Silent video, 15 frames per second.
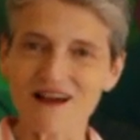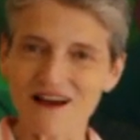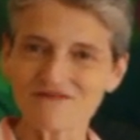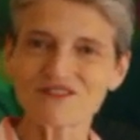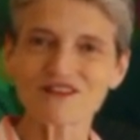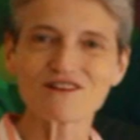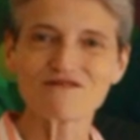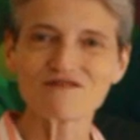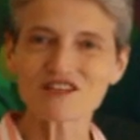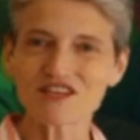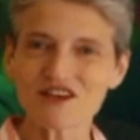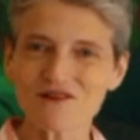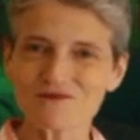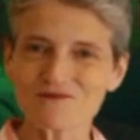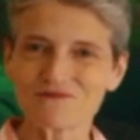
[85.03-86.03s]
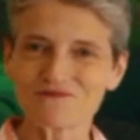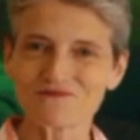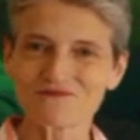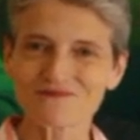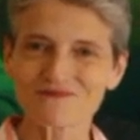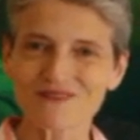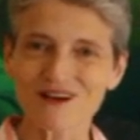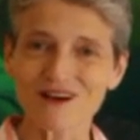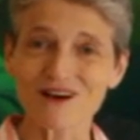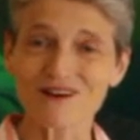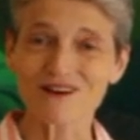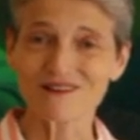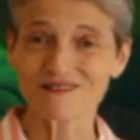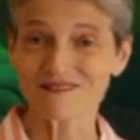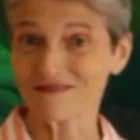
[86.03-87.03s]
I've done a video
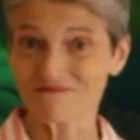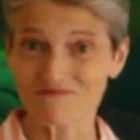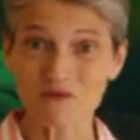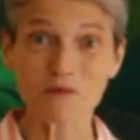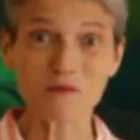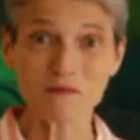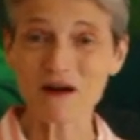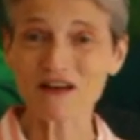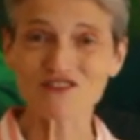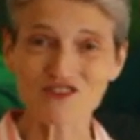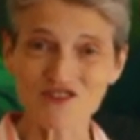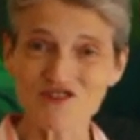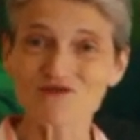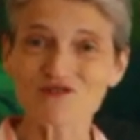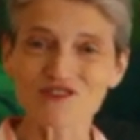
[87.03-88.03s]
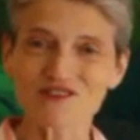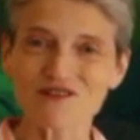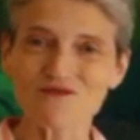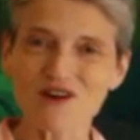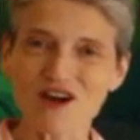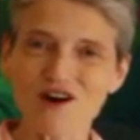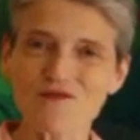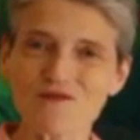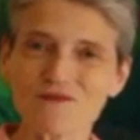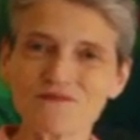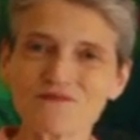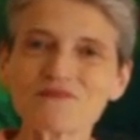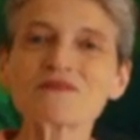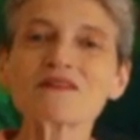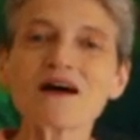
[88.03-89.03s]
probably about a year or so ago
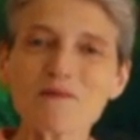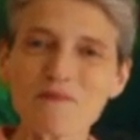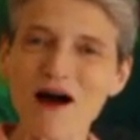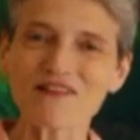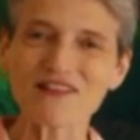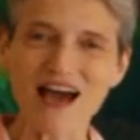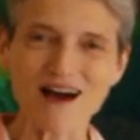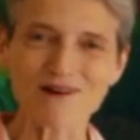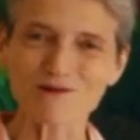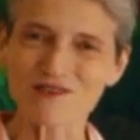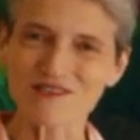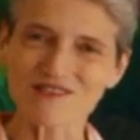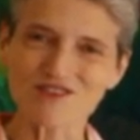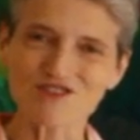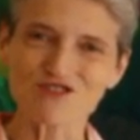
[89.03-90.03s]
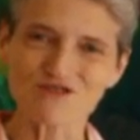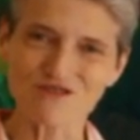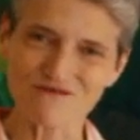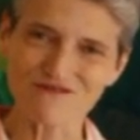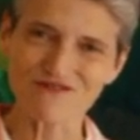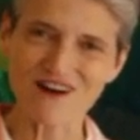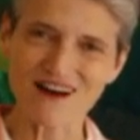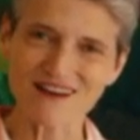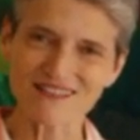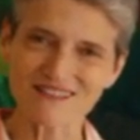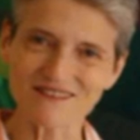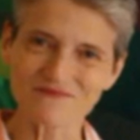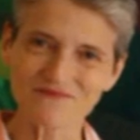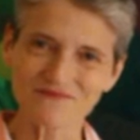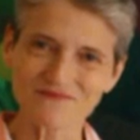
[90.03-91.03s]
about the houses that you can
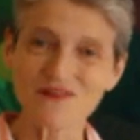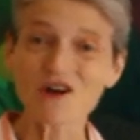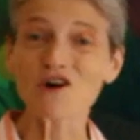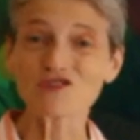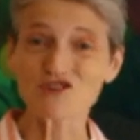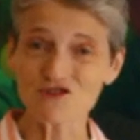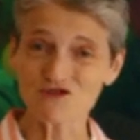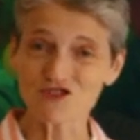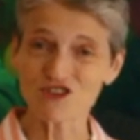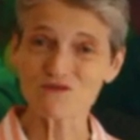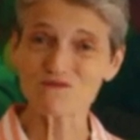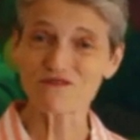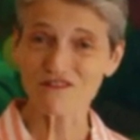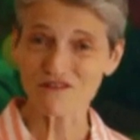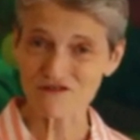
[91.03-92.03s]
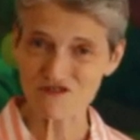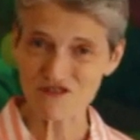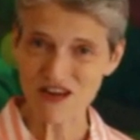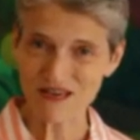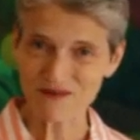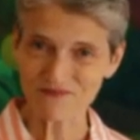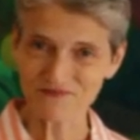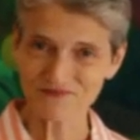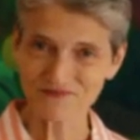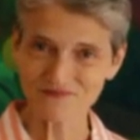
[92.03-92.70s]
find on YouTube for free.